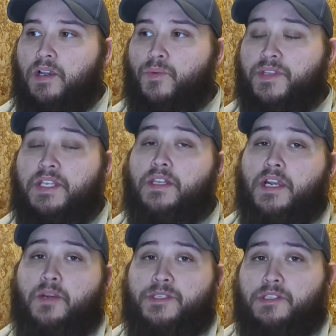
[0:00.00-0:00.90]
With any
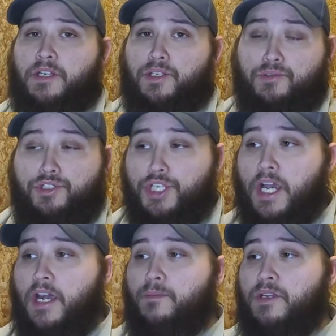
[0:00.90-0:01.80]
luck, I'll be starting a new
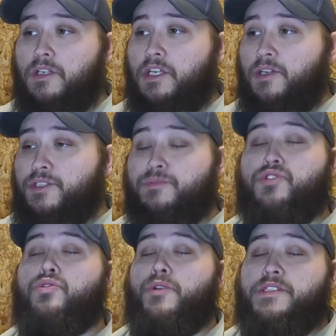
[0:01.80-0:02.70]
job, which I'm
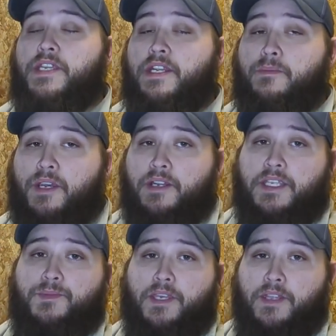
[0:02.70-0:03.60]
super excited about. I
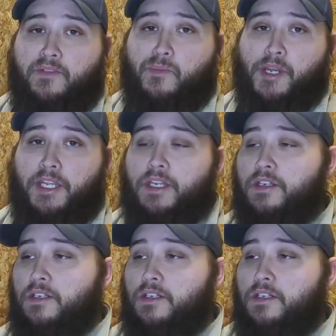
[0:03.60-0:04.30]
keep telling everybody.